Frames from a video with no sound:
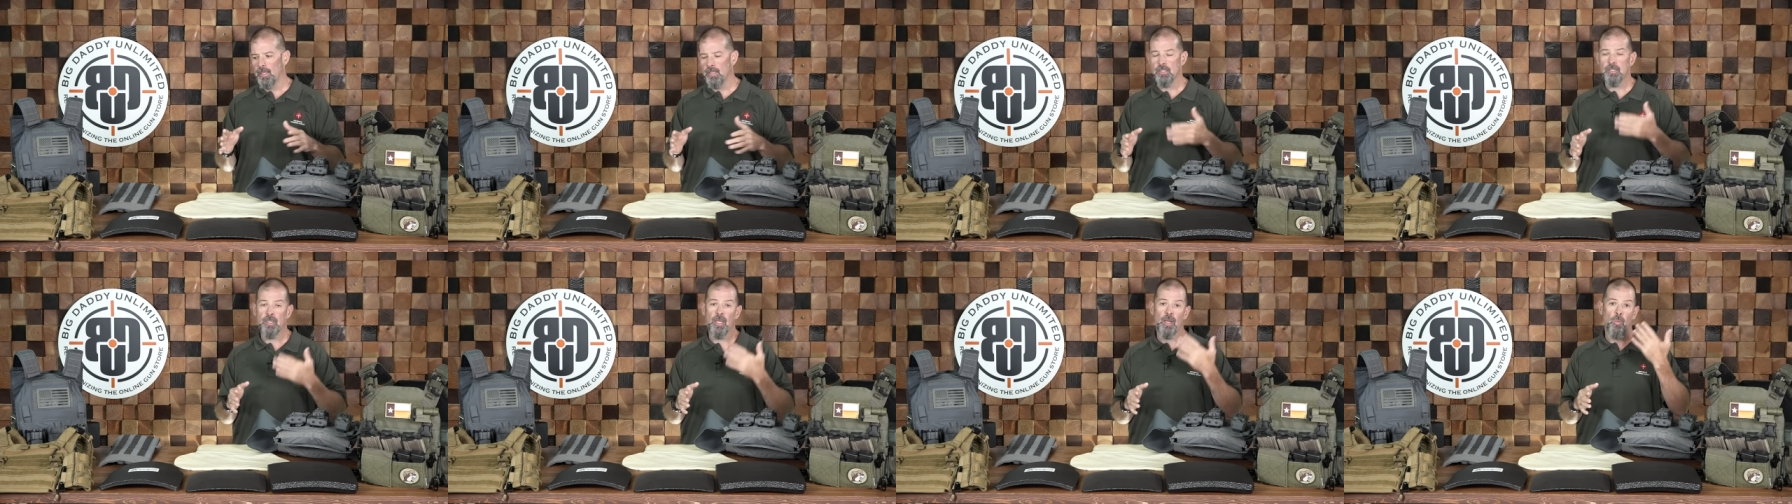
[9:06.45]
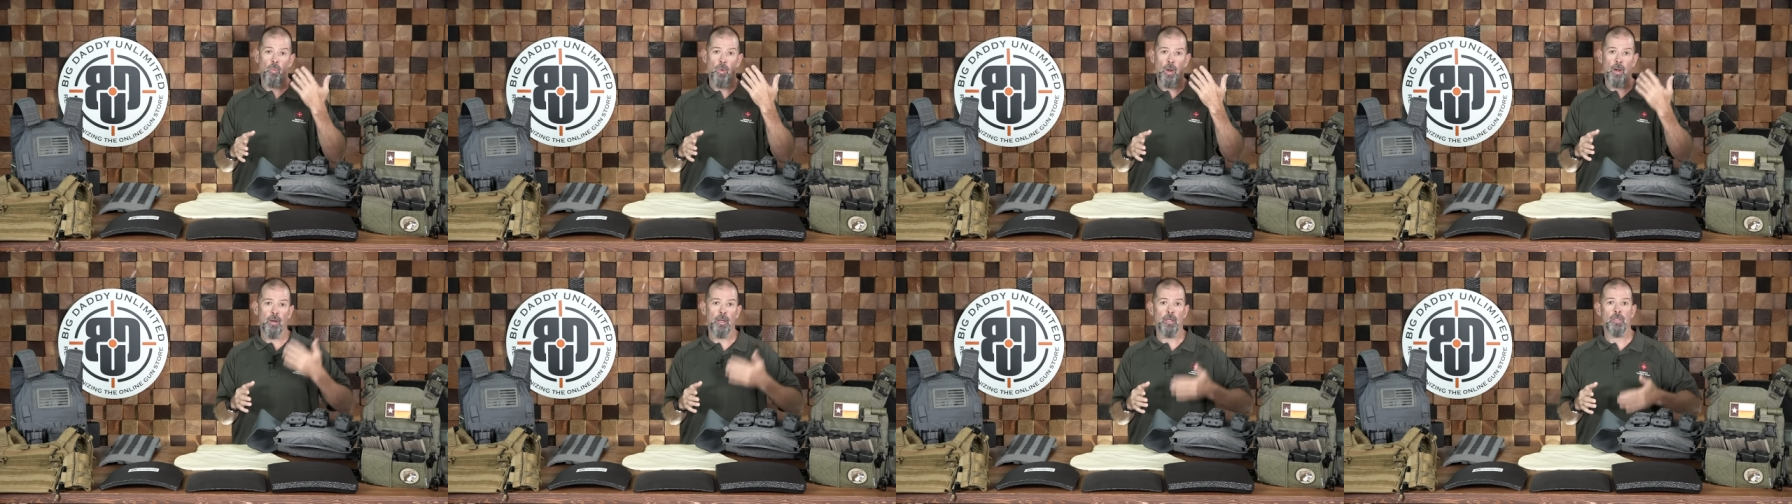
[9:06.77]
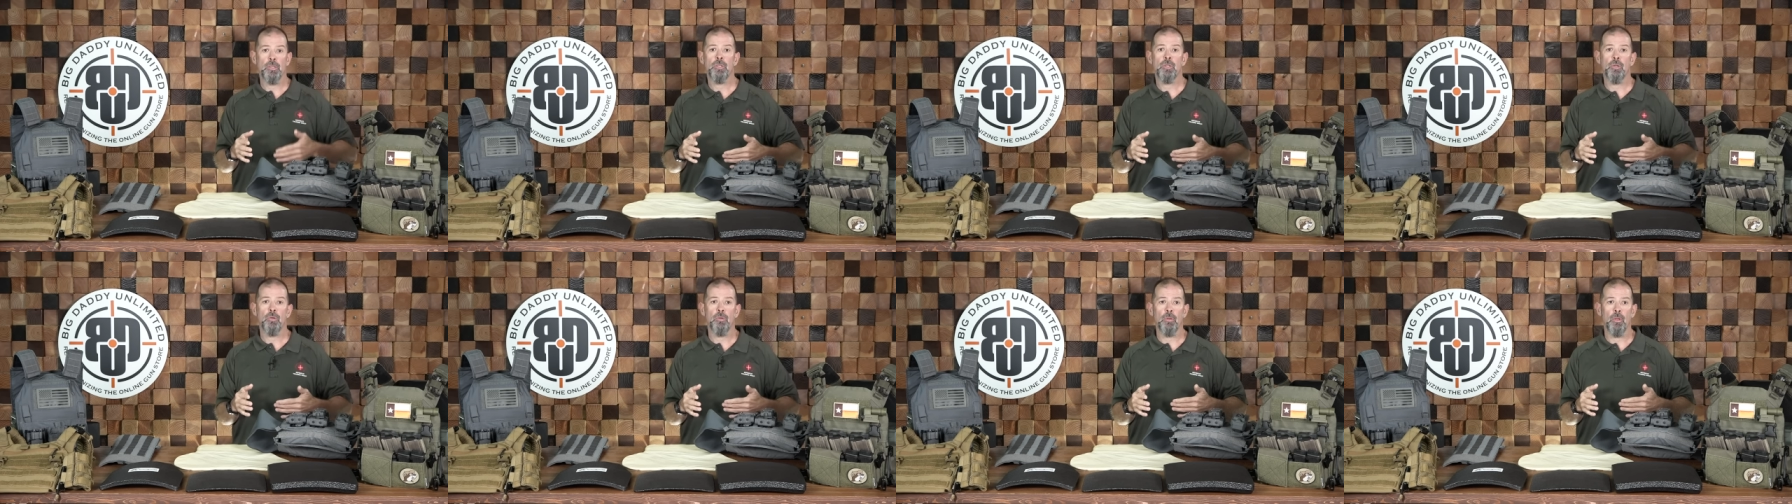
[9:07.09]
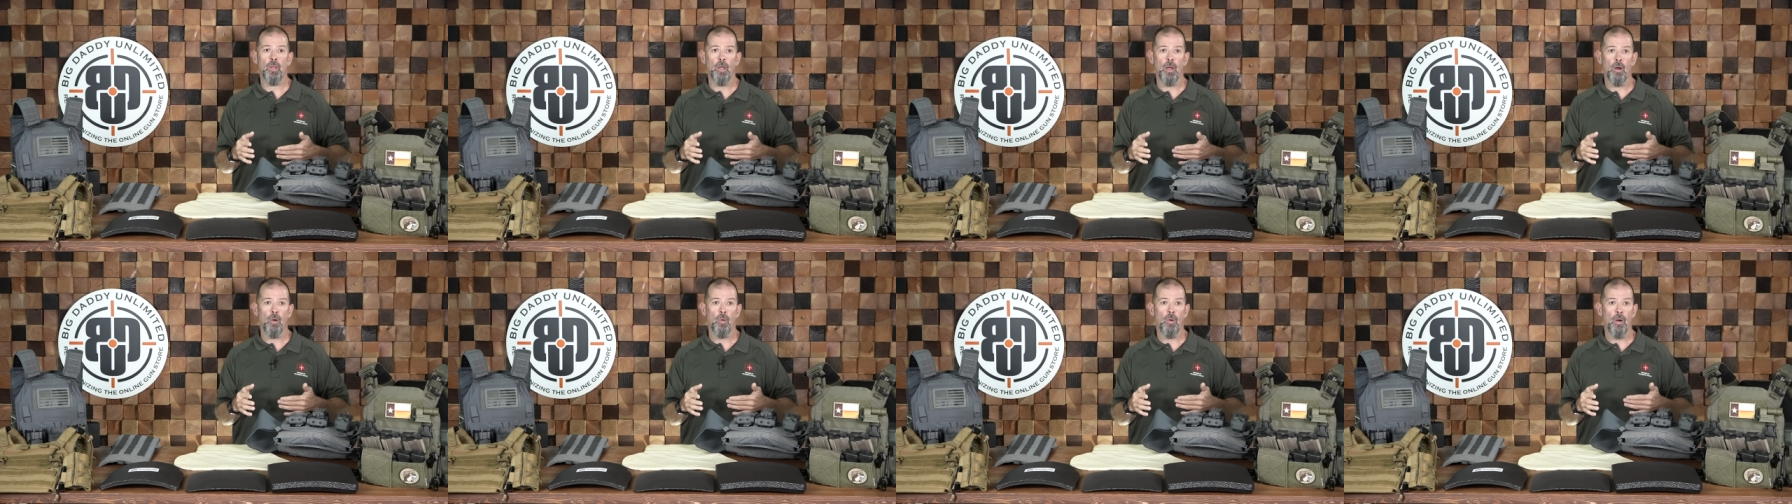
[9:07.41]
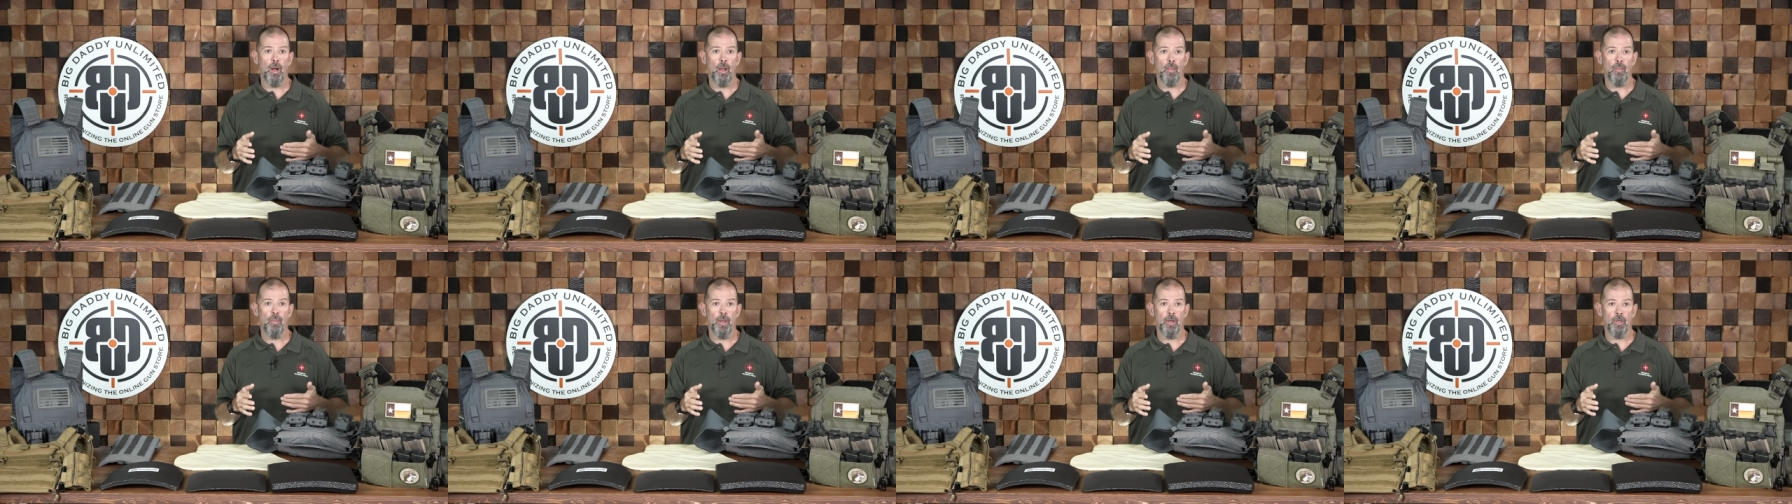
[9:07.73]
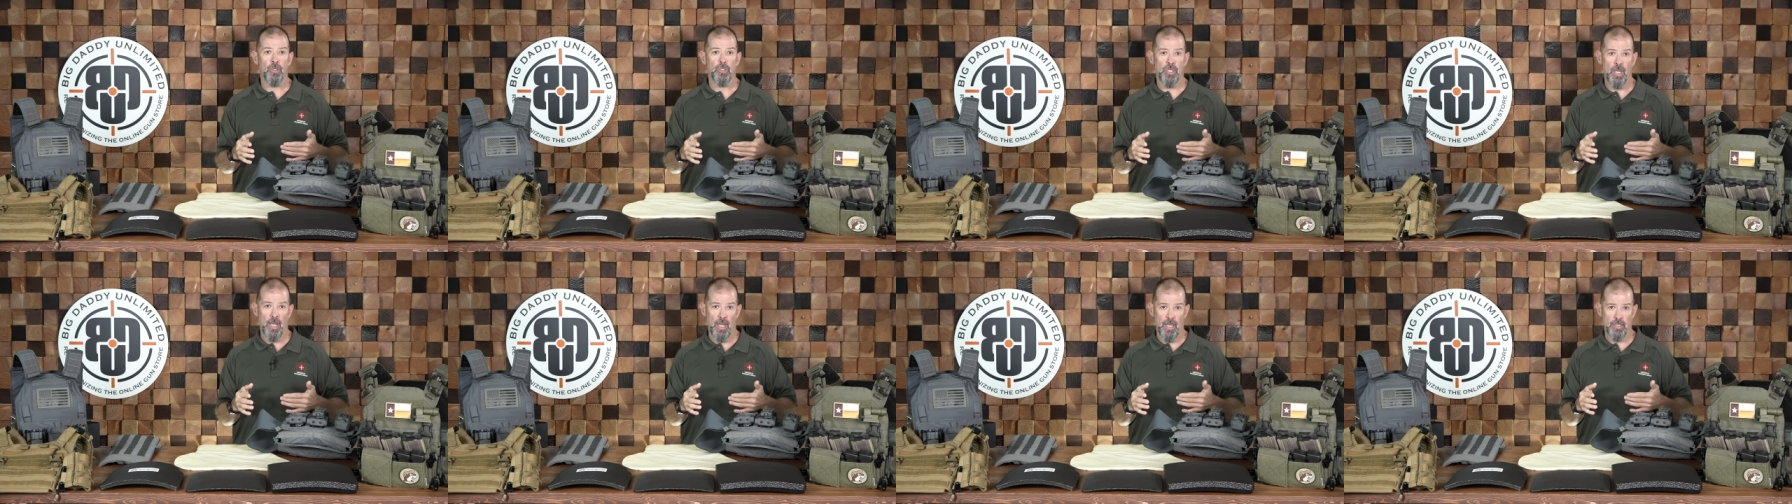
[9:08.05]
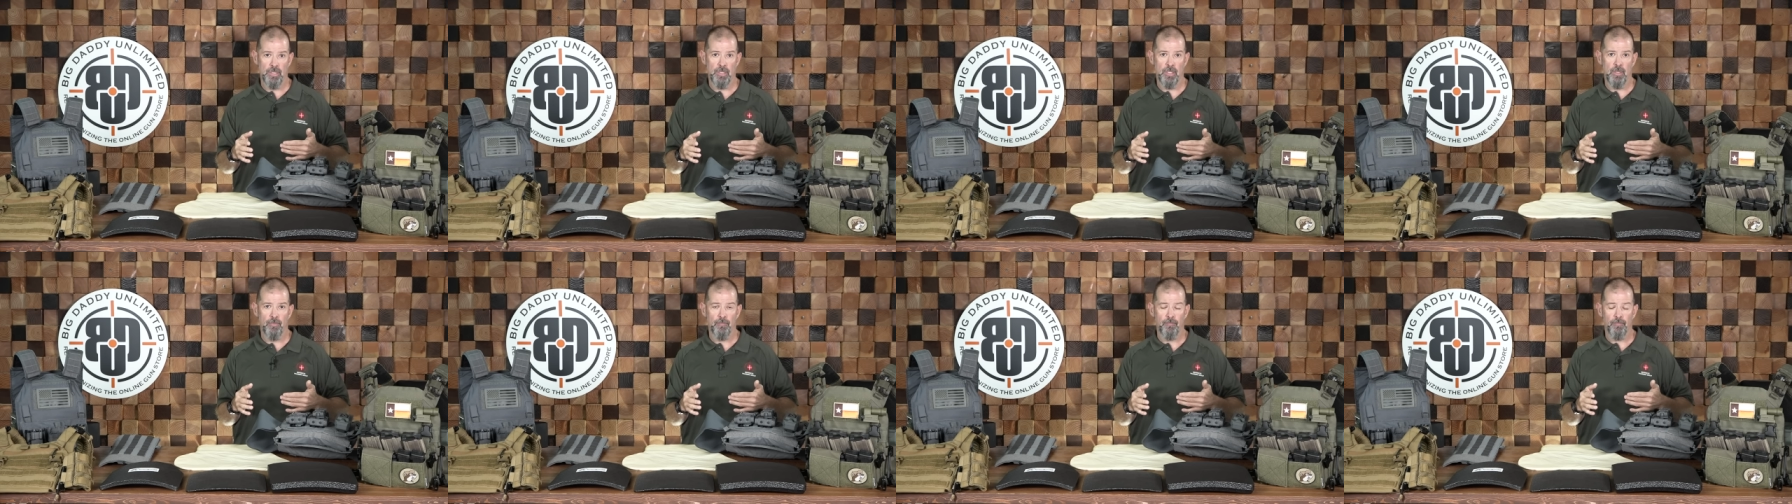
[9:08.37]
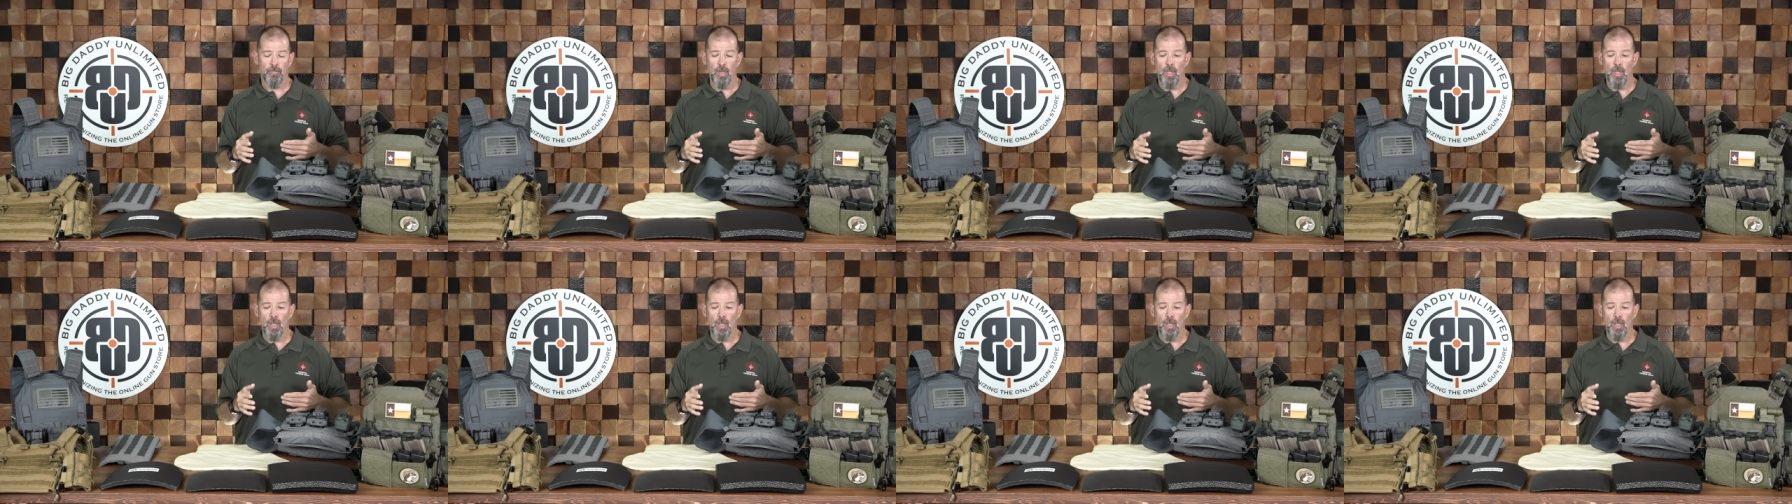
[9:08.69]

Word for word: is they wear it too low on their chest.